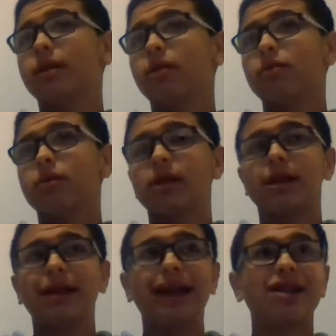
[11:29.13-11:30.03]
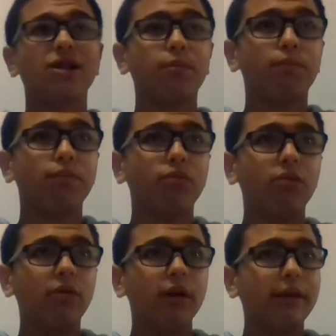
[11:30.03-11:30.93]
the stakes are
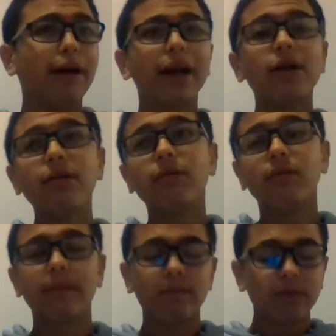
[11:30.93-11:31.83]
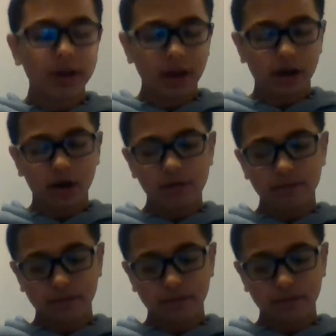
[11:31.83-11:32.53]
pretty minute, you know?